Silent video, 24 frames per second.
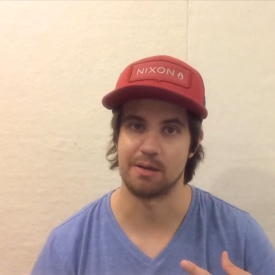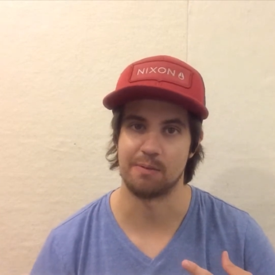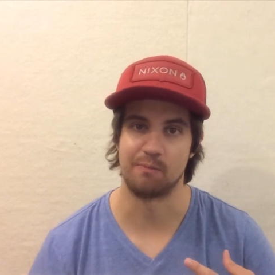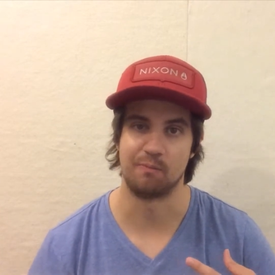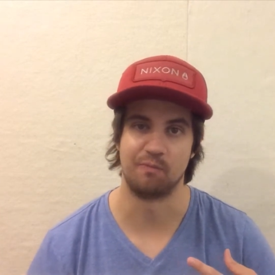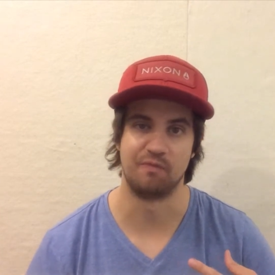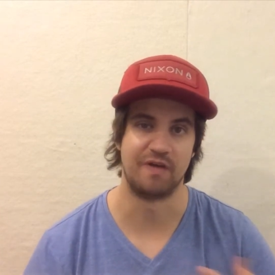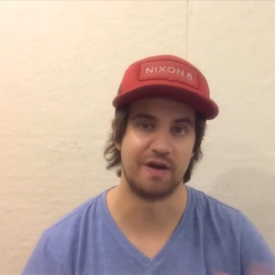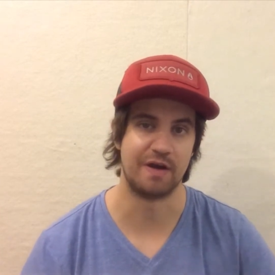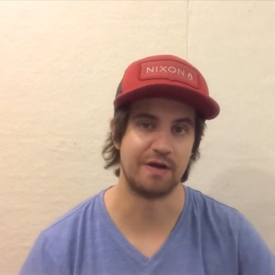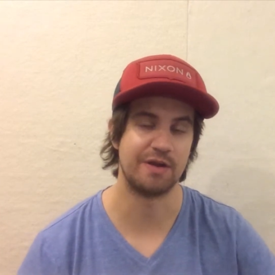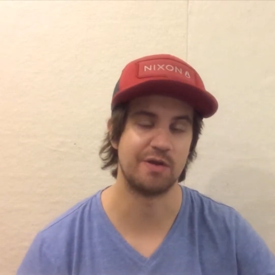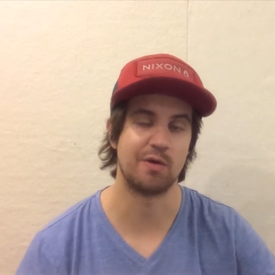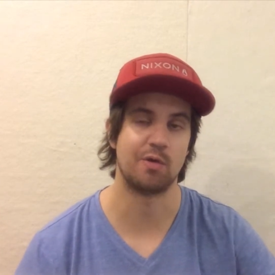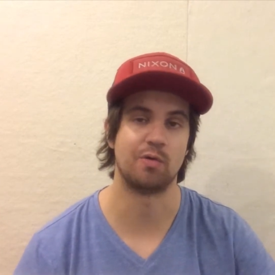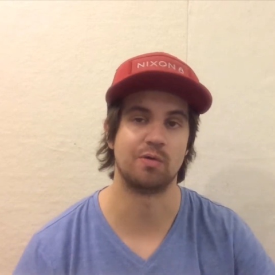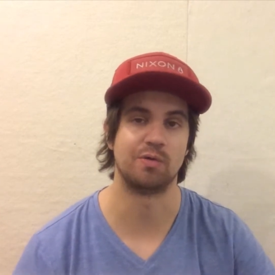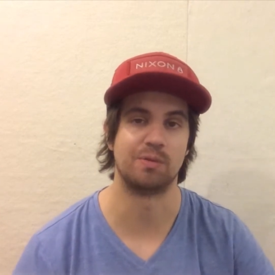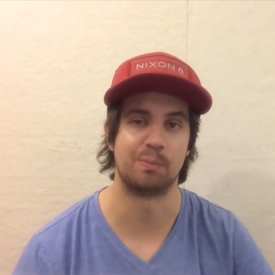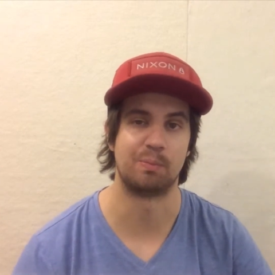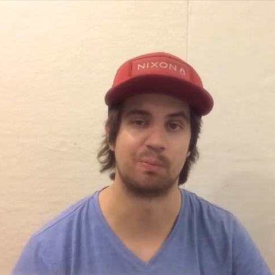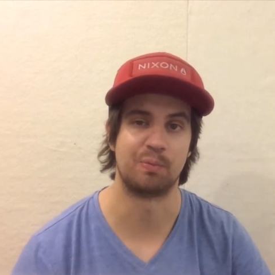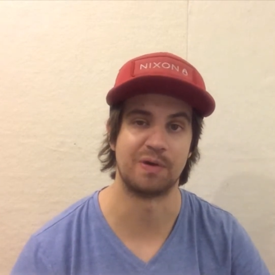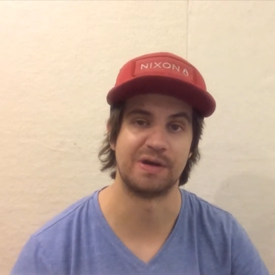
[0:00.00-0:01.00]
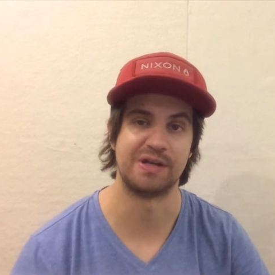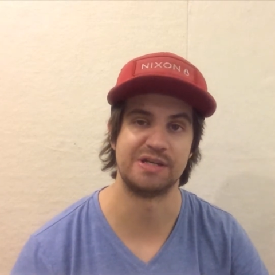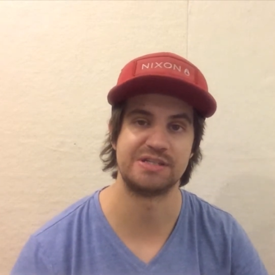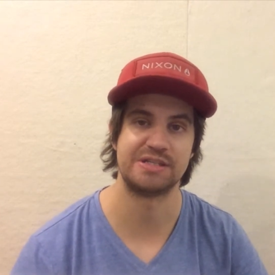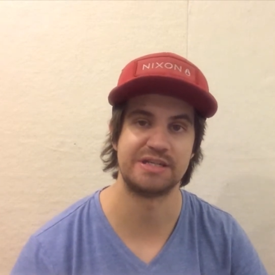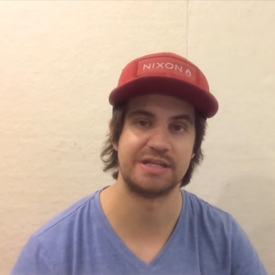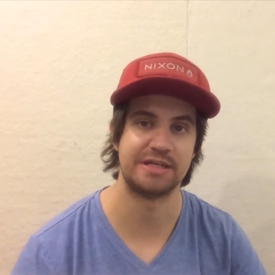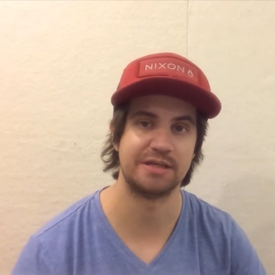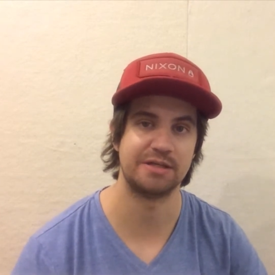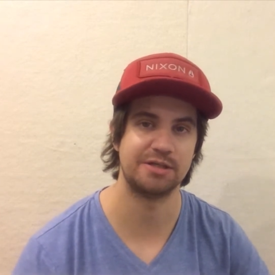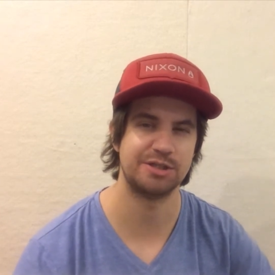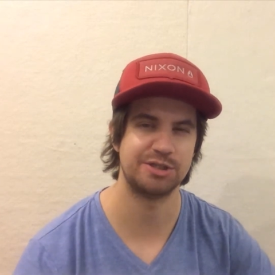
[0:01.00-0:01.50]
very old British
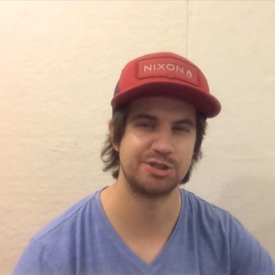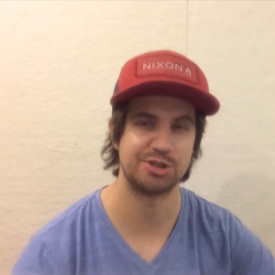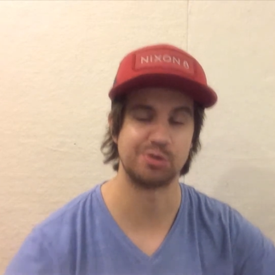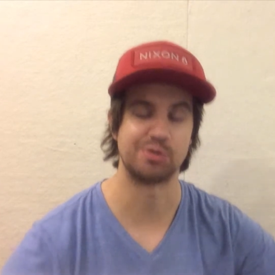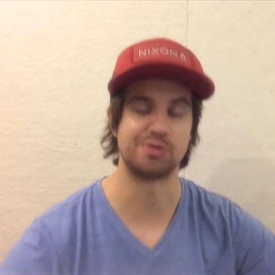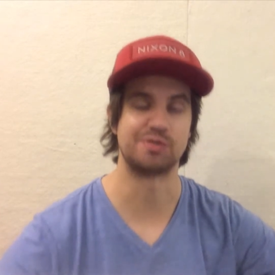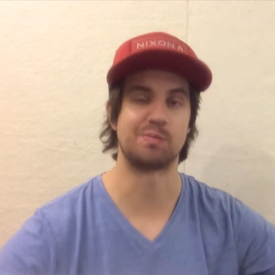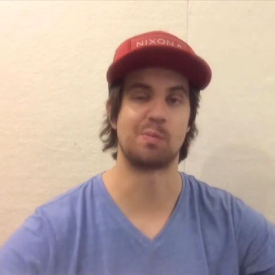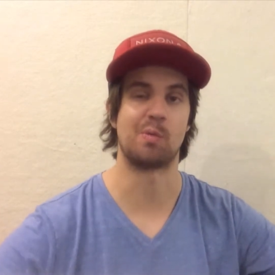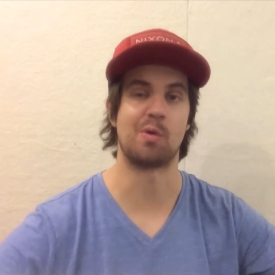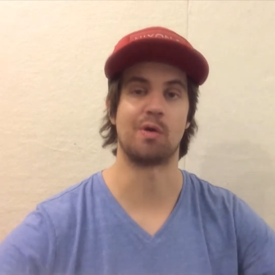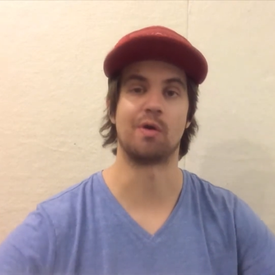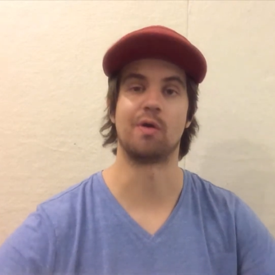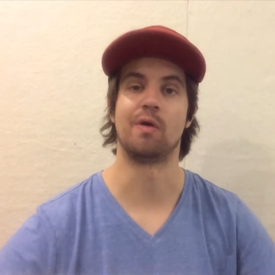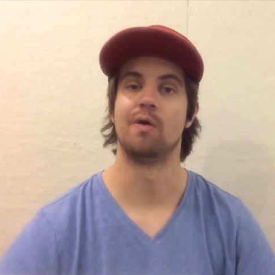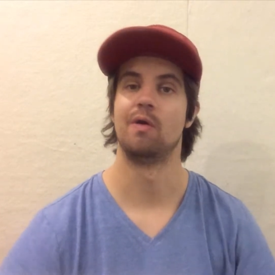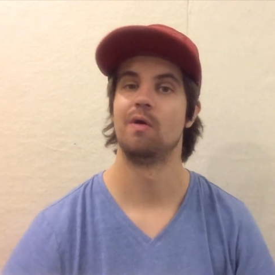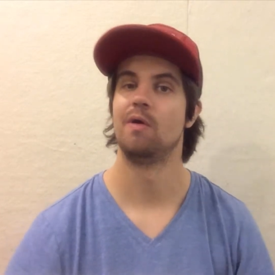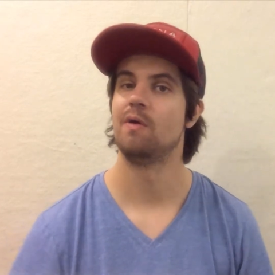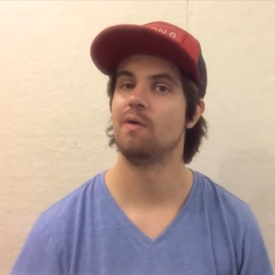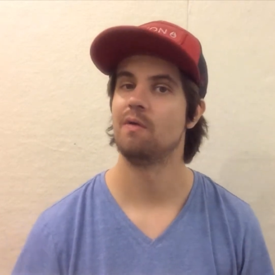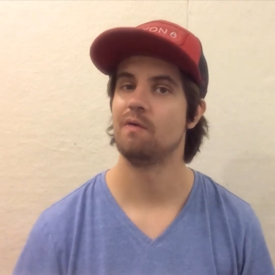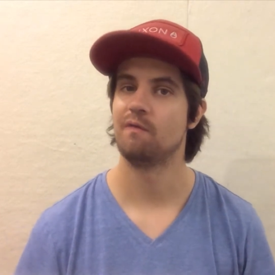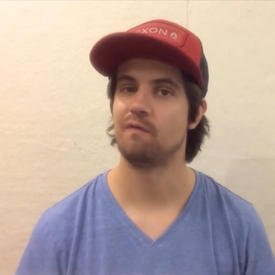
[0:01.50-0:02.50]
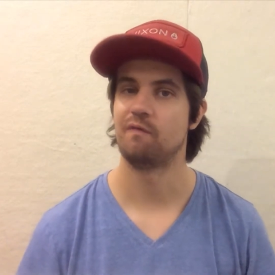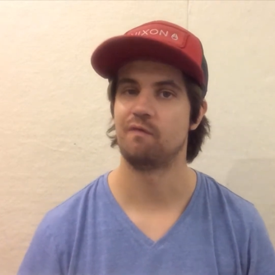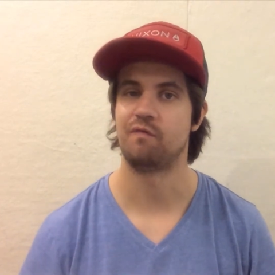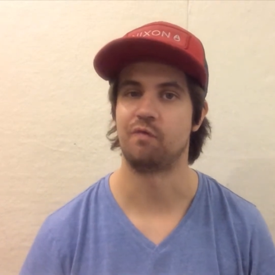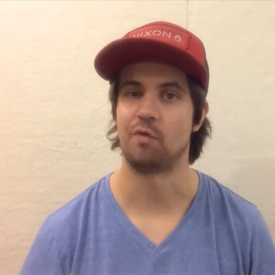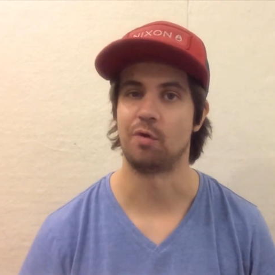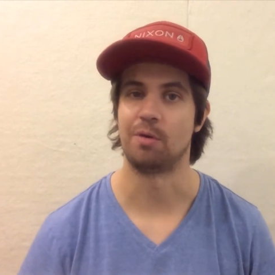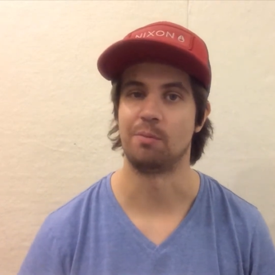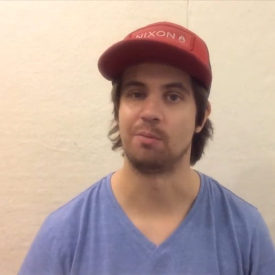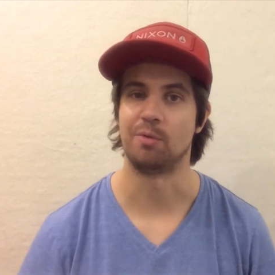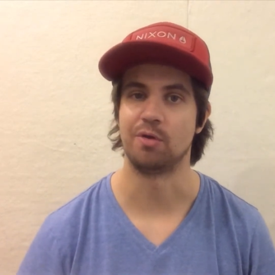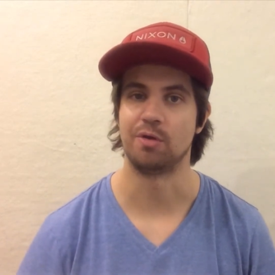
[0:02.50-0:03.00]
English, so it's more
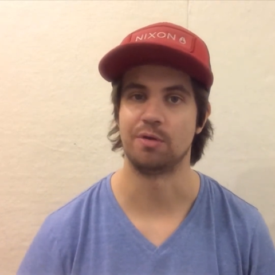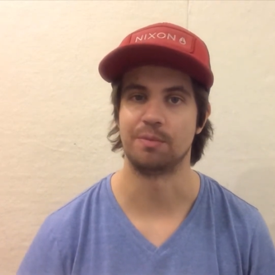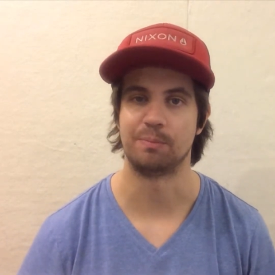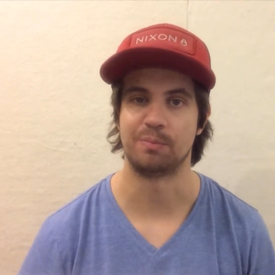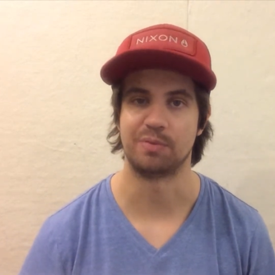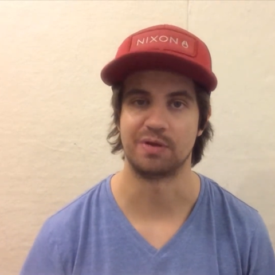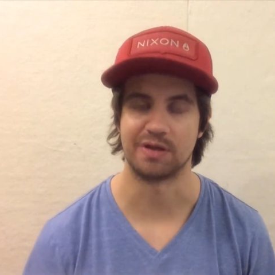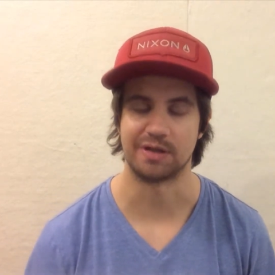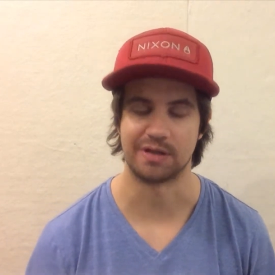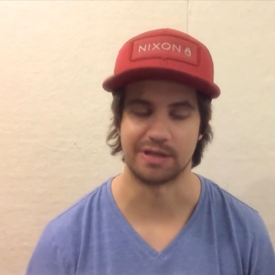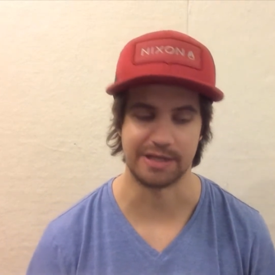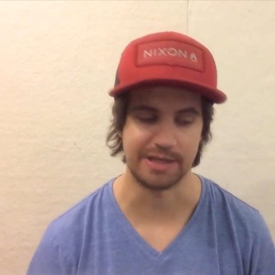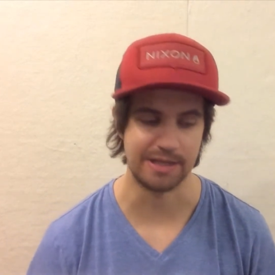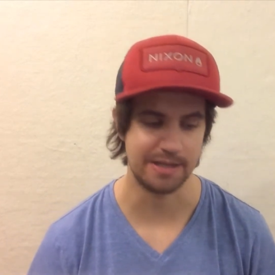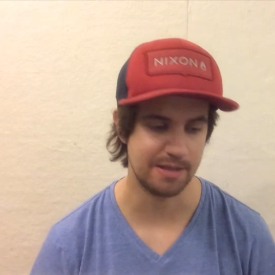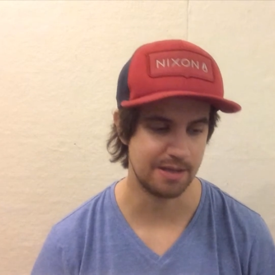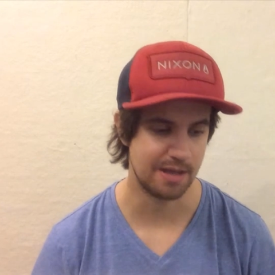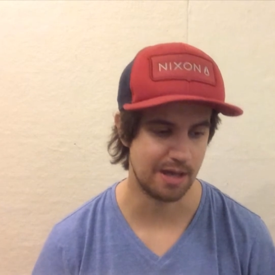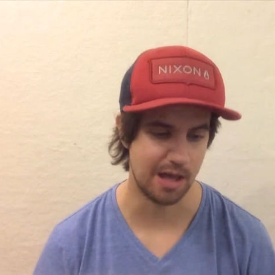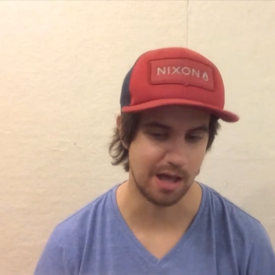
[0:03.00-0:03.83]
formal and polite.